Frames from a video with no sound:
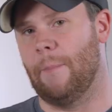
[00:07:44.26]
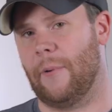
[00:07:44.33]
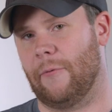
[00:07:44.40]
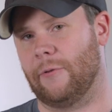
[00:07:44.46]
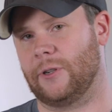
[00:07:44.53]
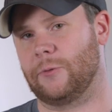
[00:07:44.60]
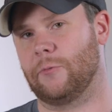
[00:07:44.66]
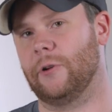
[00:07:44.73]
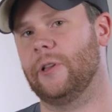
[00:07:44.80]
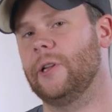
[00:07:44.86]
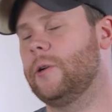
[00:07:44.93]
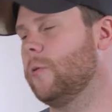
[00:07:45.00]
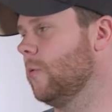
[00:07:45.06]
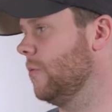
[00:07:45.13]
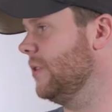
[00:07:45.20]
But what's really
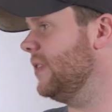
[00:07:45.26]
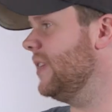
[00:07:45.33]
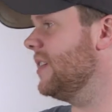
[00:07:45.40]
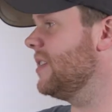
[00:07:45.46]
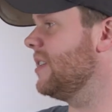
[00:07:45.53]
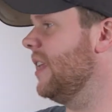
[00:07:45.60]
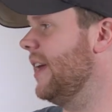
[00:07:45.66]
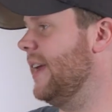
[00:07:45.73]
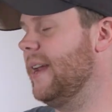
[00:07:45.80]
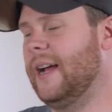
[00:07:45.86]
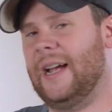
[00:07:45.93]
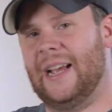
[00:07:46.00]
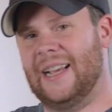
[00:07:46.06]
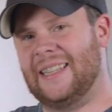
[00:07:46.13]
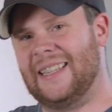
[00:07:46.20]
cool with this light
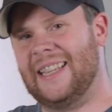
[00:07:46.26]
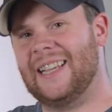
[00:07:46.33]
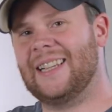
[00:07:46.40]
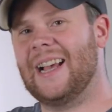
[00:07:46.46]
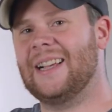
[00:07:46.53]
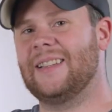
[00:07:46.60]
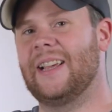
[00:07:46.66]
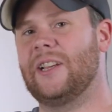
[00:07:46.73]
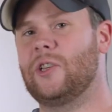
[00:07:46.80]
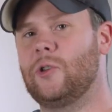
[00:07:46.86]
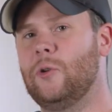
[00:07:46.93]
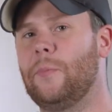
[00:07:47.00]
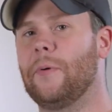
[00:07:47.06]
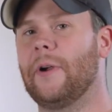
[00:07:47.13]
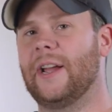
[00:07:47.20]
is this has a
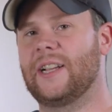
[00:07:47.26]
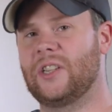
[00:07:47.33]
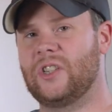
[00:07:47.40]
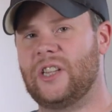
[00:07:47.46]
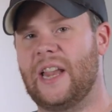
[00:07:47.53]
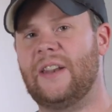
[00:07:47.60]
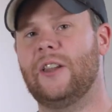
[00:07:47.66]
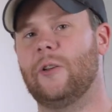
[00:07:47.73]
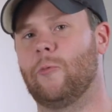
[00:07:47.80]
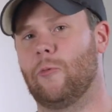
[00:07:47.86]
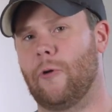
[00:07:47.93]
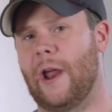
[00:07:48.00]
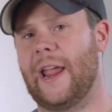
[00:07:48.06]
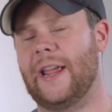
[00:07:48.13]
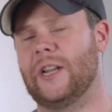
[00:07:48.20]
super extended
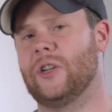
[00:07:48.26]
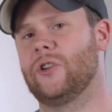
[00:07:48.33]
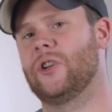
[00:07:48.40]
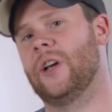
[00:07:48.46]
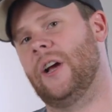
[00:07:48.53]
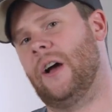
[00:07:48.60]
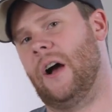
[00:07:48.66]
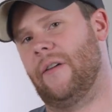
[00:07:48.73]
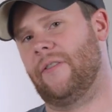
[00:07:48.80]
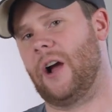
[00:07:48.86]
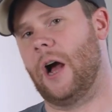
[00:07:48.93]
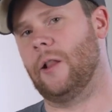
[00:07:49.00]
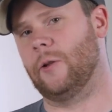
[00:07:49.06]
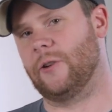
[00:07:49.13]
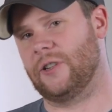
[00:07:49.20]
range of
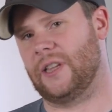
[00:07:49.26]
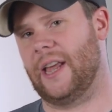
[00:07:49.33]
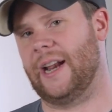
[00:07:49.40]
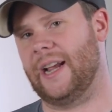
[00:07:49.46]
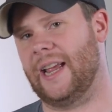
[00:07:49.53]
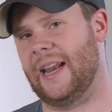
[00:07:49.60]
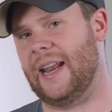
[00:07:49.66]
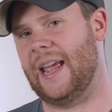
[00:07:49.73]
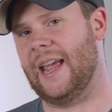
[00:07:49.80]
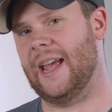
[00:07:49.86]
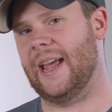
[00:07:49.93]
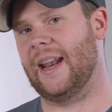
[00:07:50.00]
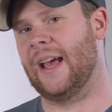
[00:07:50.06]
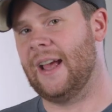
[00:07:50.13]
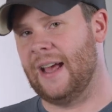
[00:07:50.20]
colors that it can
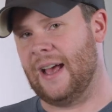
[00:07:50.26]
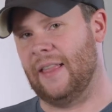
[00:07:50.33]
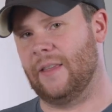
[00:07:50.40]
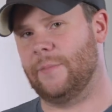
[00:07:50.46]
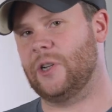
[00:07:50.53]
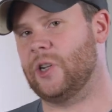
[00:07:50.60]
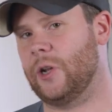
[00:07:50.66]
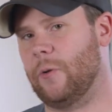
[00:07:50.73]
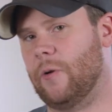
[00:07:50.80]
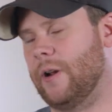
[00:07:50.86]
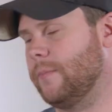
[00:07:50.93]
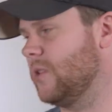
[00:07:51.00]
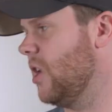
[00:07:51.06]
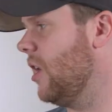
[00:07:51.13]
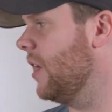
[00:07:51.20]
hit. And let me show you what
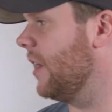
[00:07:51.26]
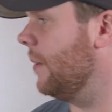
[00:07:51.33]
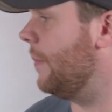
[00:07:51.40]
I'm talking